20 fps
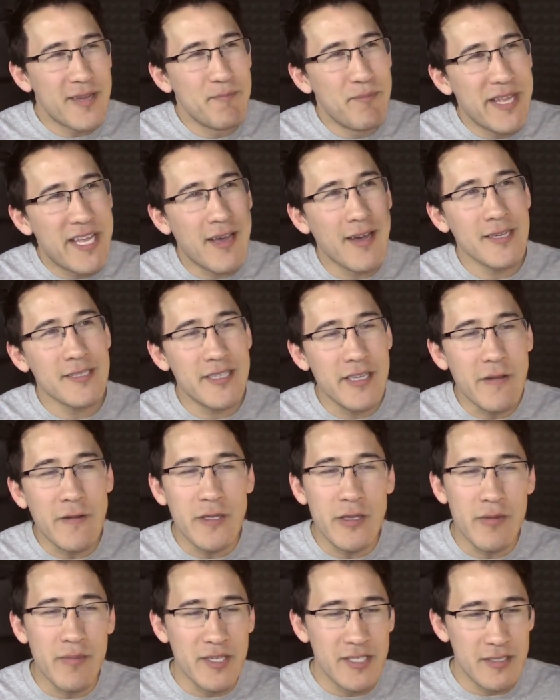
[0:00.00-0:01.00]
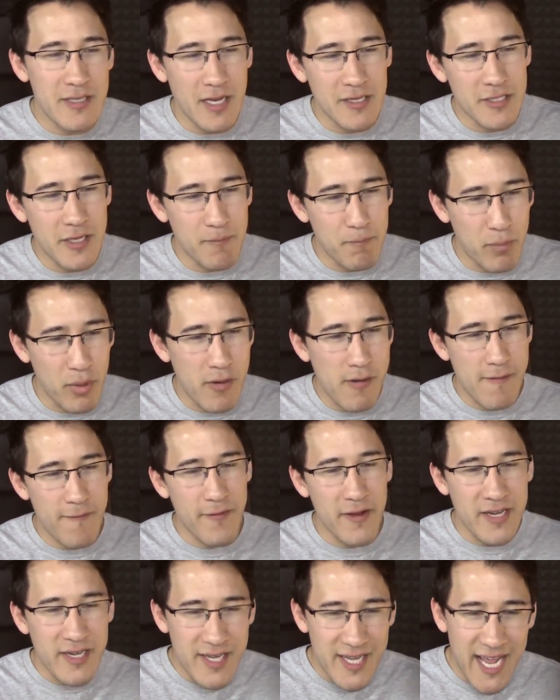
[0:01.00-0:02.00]
because YouTube is such a
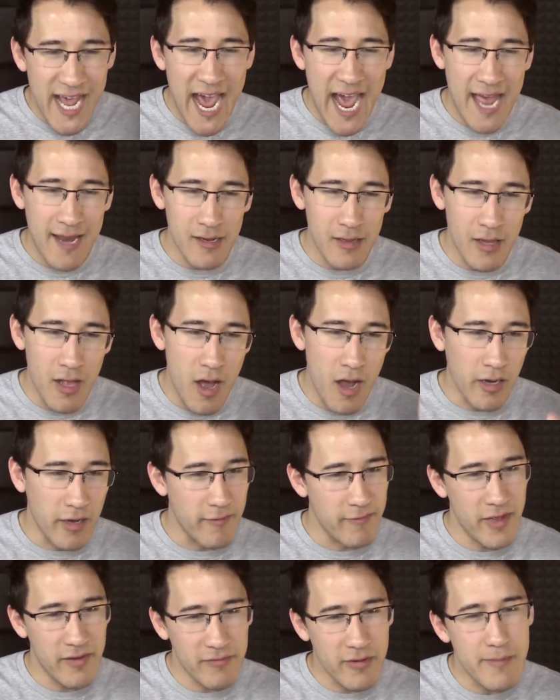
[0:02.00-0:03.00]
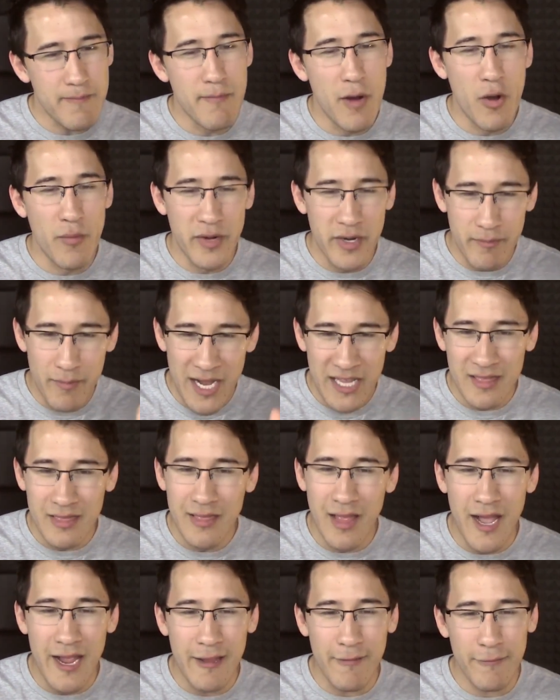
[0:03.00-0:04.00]
perfect catalog of every moment of my
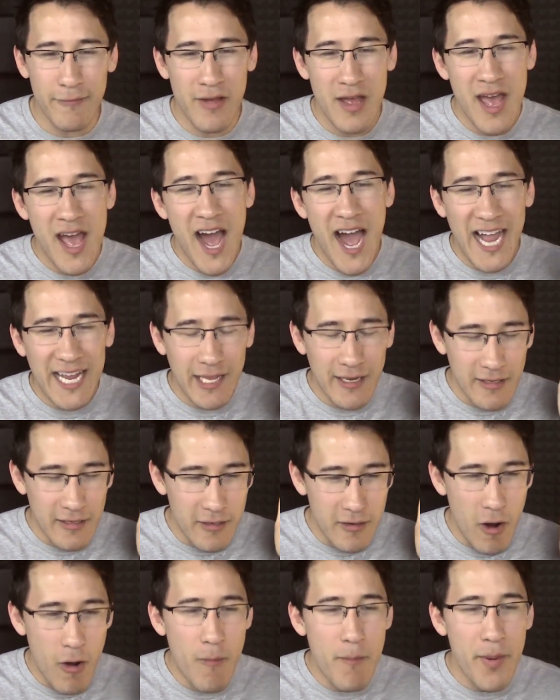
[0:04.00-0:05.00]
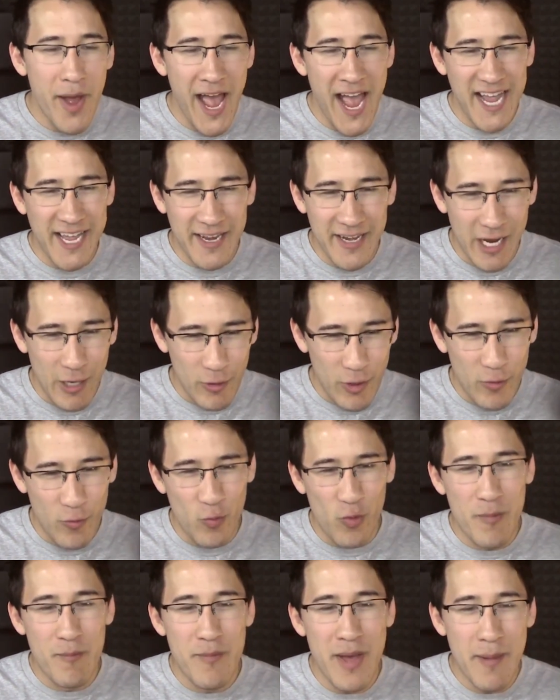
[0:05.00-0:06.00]
life, I can go back and I
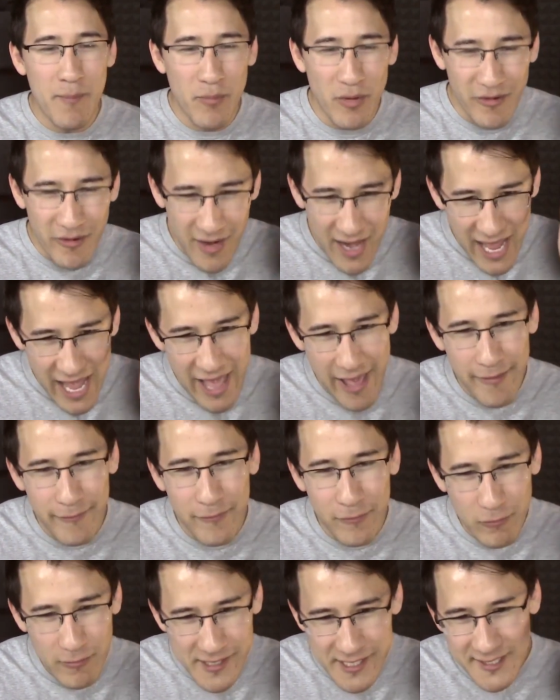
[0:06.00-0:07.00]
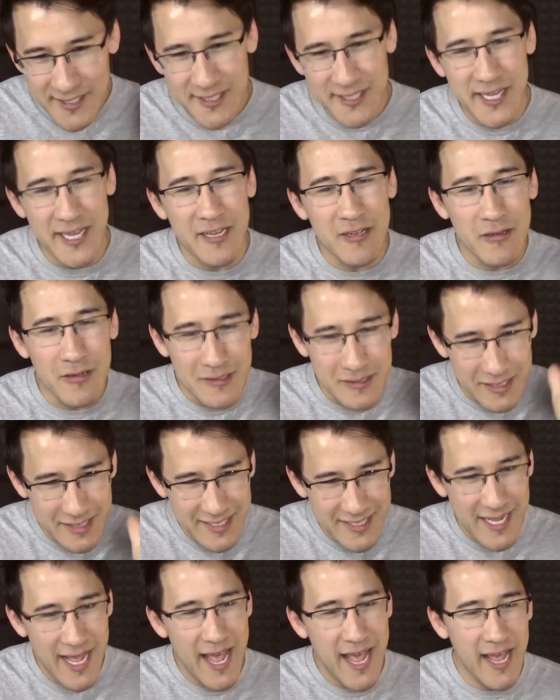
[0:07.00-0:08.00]
can remember every single
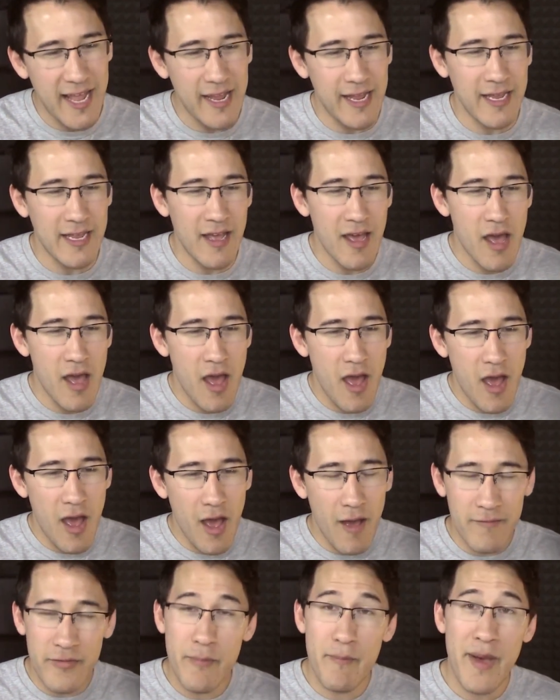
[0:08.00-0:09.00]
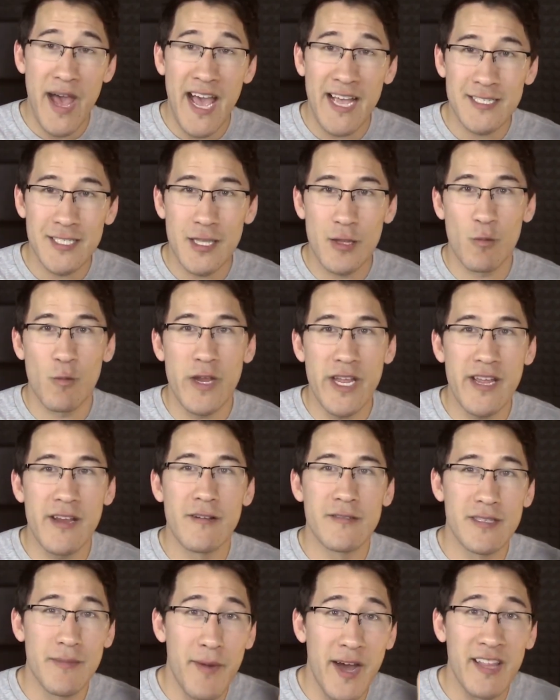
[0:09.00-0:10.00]
day of the past three
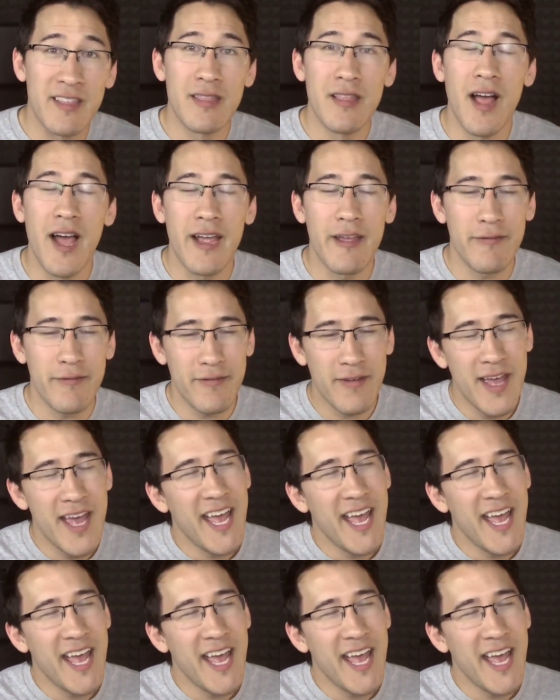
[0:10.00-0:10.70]
years of my life.